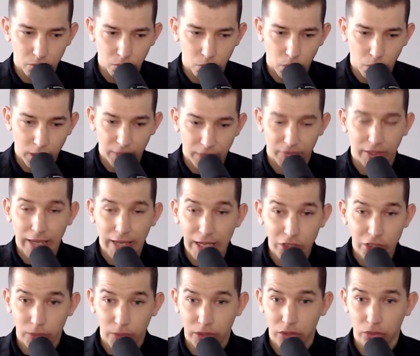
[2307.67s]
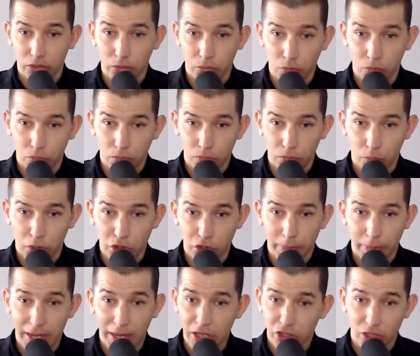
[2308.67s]
what even got you into what
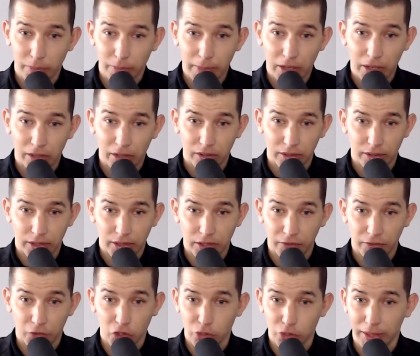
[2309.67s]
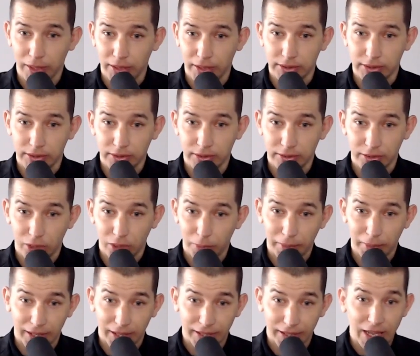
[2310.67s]
you're passionate about in the first place you know what i
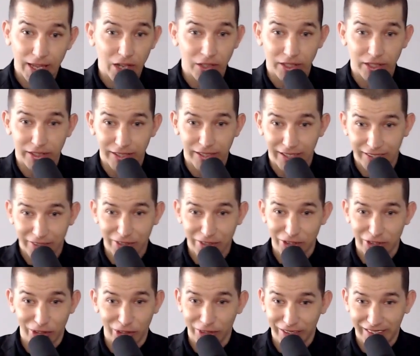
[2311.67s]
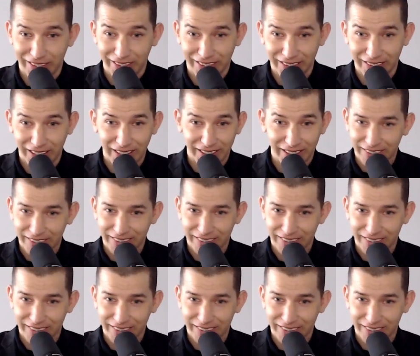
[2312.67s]
mean like how did like your journey like